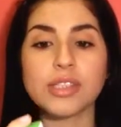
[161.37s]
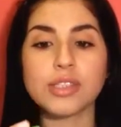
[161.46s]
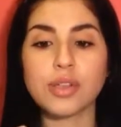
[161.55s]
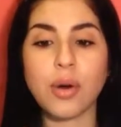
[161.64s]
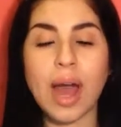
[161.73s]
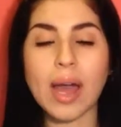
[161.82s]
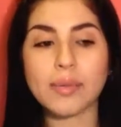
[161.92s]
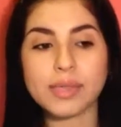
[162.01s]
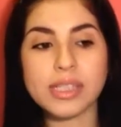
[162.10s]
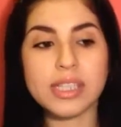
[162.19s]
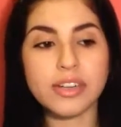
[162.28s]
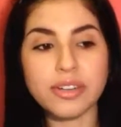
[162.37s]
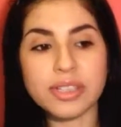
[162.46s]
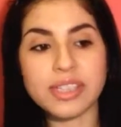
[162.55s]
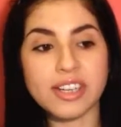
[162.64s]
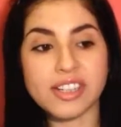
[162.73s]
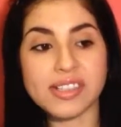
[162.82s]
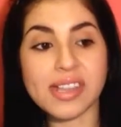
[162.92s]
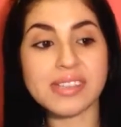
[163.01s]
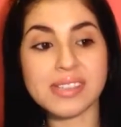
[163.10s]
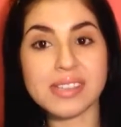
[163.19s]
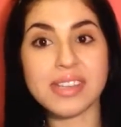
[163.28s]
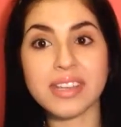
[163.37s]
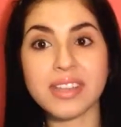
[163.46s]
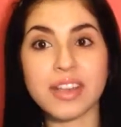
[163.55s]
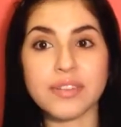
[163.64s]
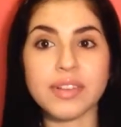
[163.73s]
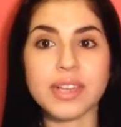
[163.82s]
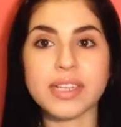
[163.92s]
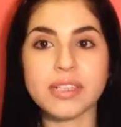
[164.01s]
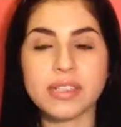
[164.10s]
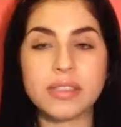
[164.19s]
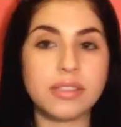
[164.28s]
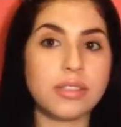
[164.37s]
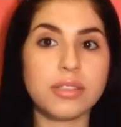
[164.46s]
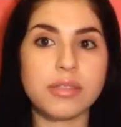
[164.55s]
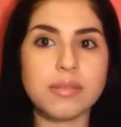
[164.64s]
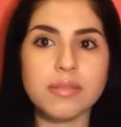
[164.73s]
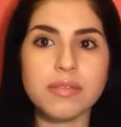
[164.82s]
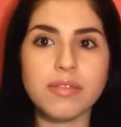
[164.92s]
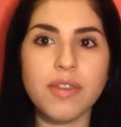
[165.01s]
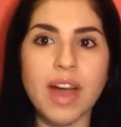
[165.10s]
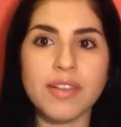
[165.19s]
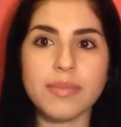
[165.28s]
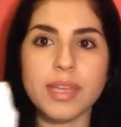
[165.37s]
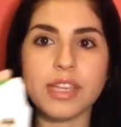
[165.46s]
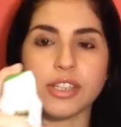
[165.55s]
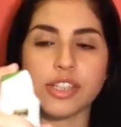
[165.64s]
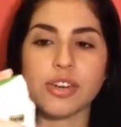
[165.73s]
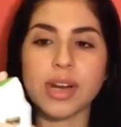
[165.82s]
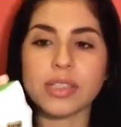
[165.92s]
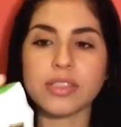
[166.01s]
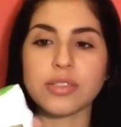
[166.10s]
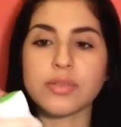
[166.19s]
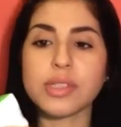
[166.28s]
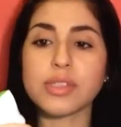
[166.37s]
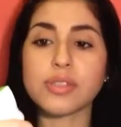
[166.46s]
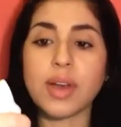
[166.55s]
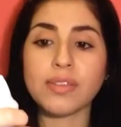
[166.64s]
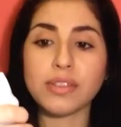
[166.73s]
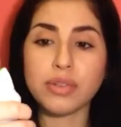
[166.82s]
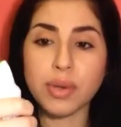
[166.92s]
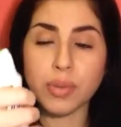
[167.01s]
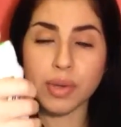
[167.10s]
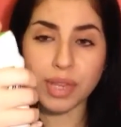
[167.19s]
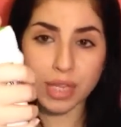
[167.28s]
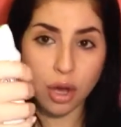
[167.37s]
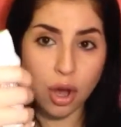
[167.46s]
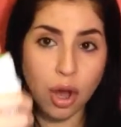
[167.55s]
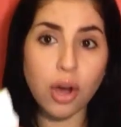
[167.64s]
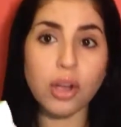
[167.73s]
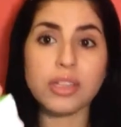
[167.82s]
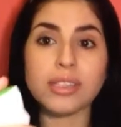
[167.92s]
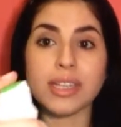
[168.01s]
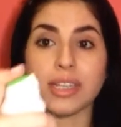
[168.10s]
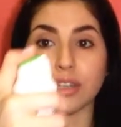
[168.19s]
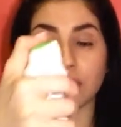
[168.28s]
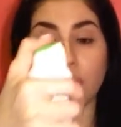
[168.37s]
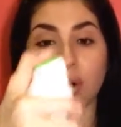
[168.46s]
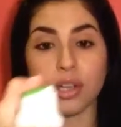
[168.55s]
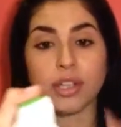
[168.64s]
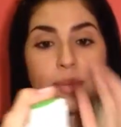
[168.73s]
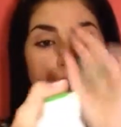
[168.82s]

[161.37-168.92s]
So I was literally just, like, sitting there for, like, five minutes trying to do this. You have to do it with, like, all, like, your, all your